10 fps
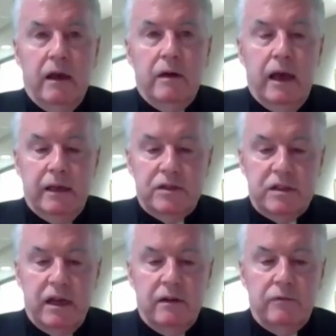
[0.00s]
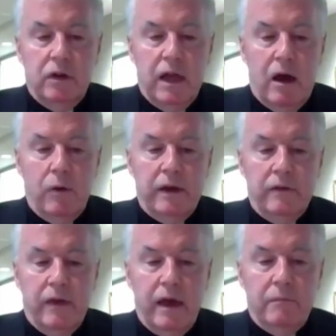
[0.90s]
instead of allowing
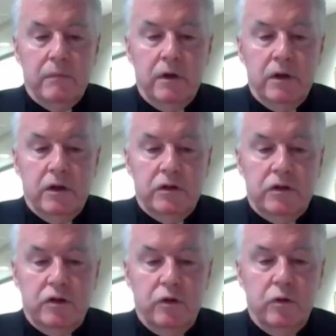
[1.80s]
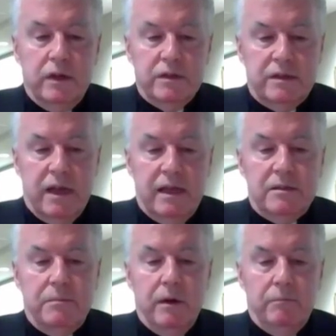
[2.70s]
them to, in a sense,
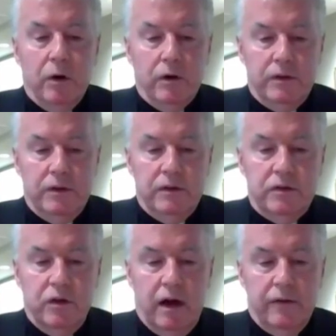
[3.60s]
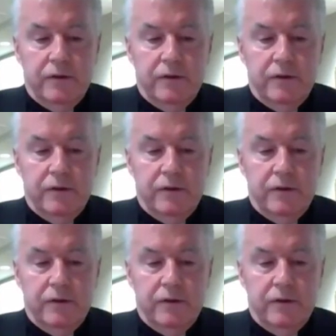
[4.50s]
be a burden to others.